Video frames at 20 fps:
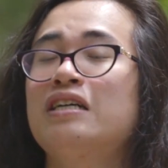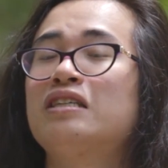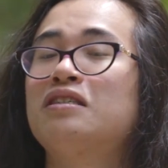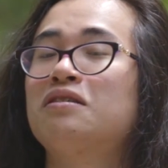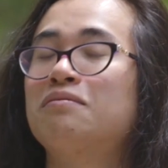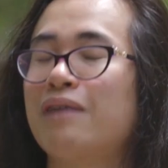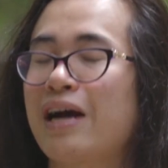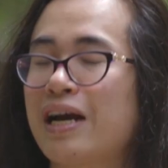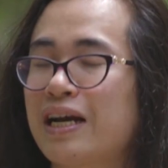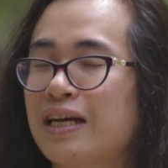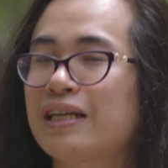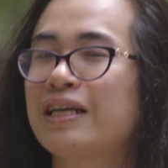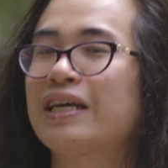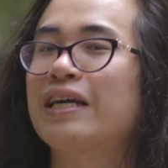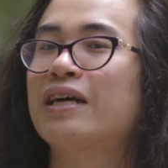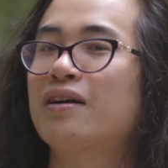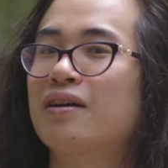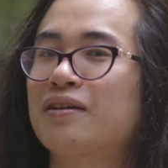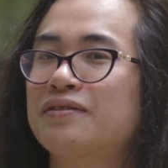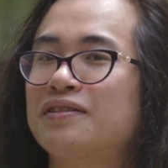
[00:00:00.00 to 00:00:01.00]
You might
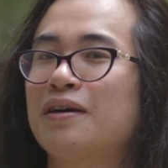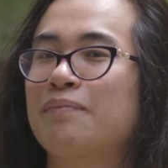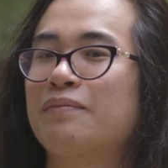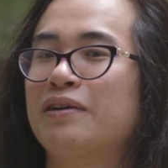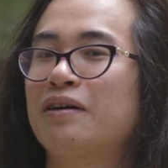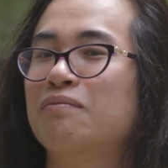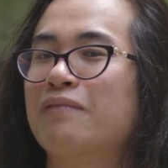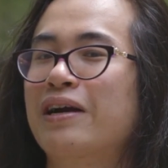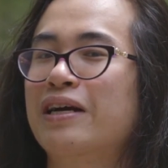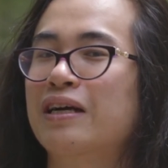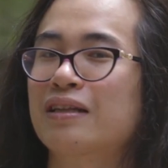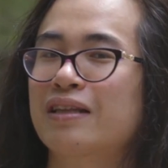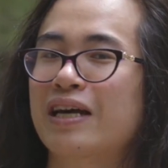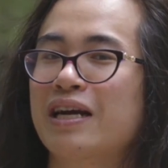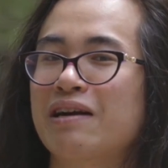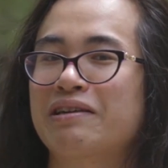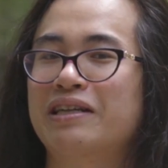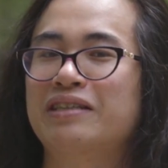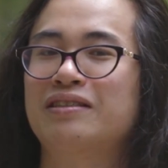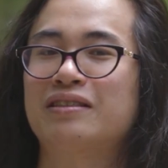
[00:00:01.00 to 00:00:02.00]
hear some
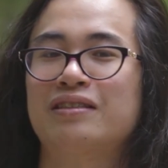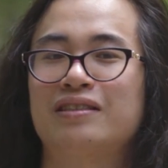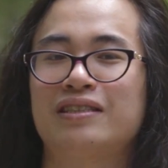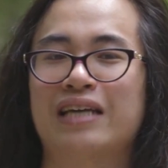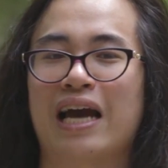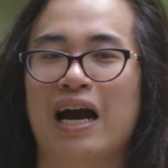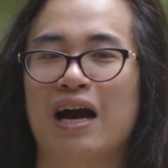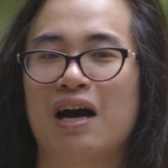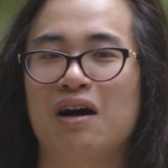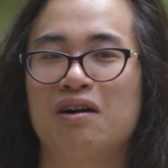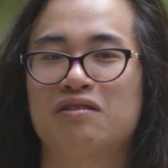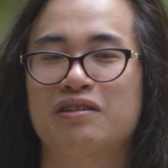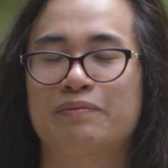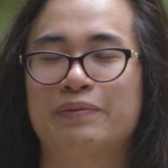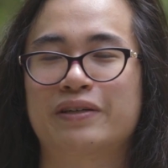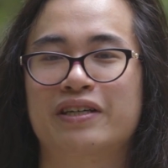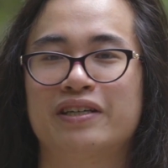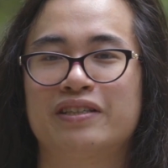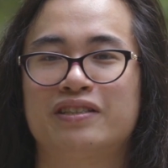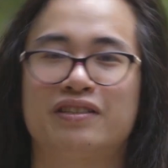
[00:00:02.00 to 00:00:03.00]
irregularities in sound
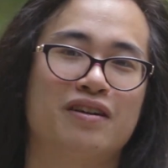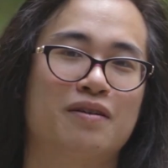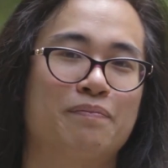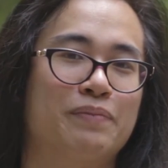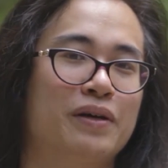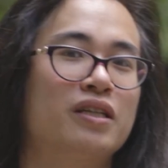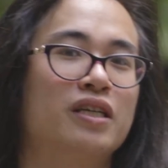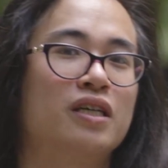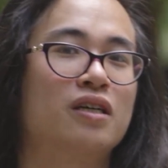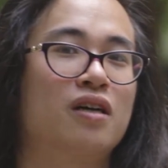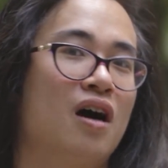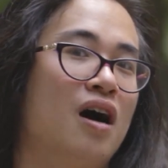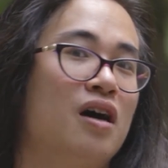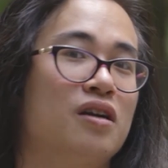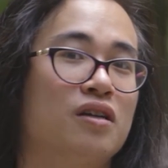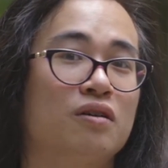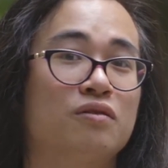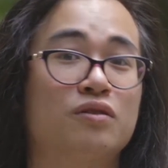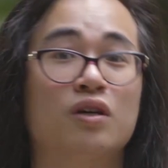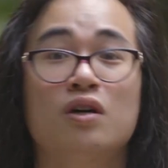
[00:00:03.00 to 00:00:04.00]
because they're building
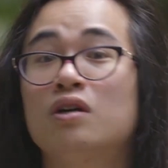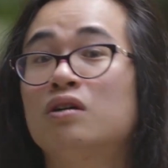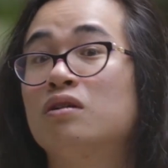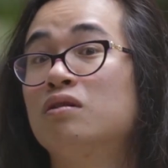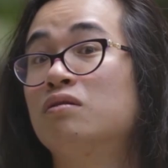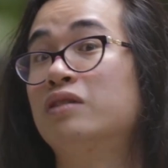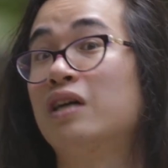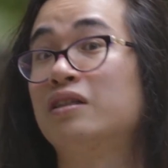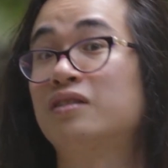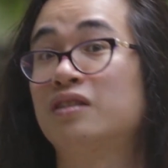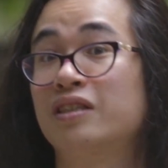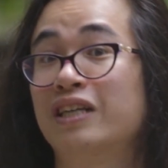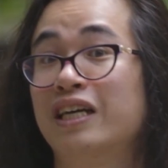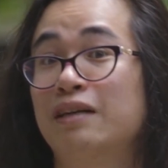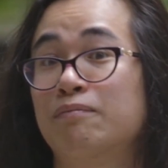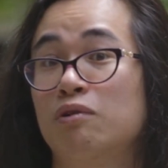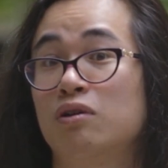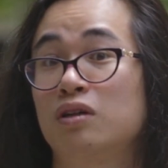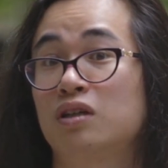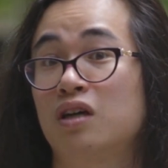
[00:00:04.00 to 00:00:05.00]
condos. Who doesn't
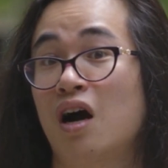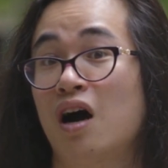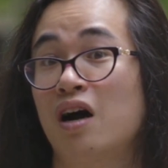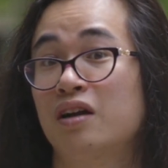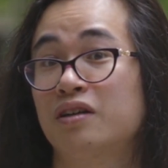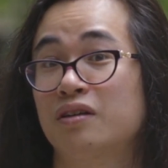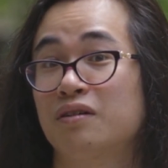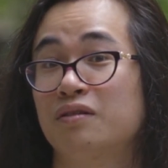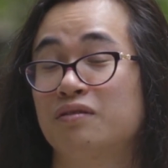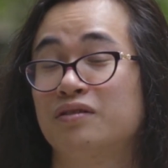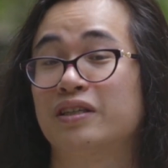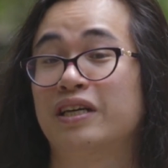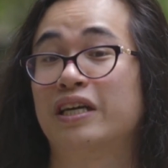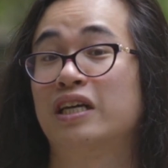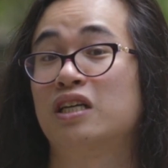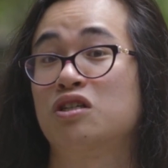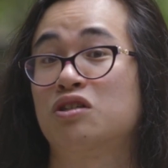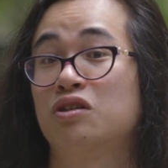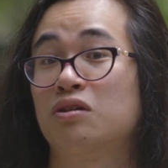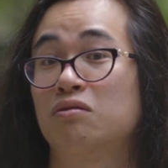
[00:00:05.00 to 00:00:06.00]
need more condos
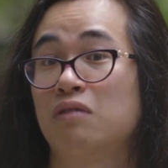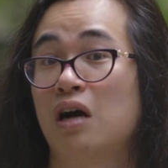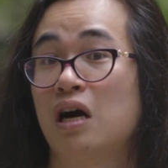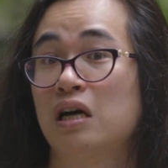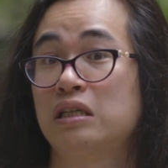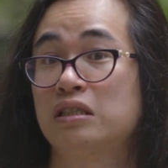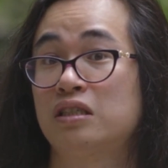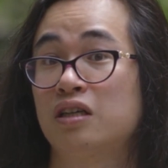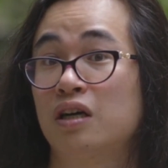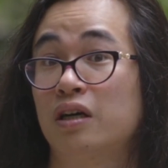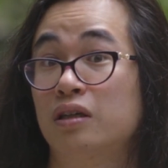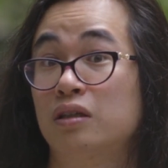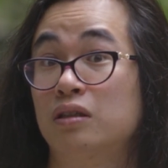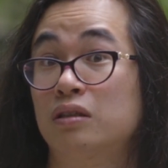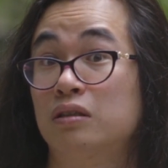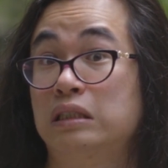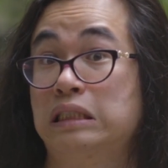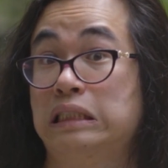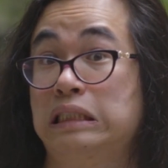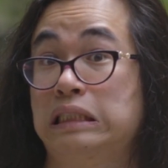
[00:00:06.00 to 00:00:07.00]
in
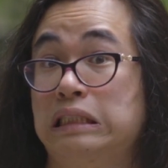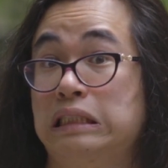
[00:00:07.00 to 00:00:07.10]
Toronto?